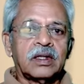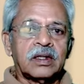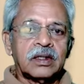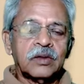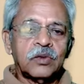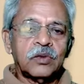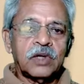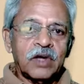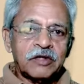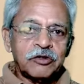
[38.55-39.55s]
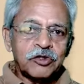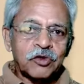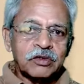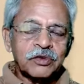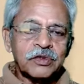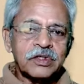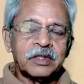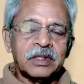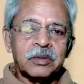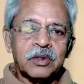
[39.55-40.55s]
Now, I would like to talk to you
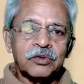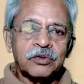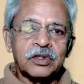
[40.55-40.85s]
something about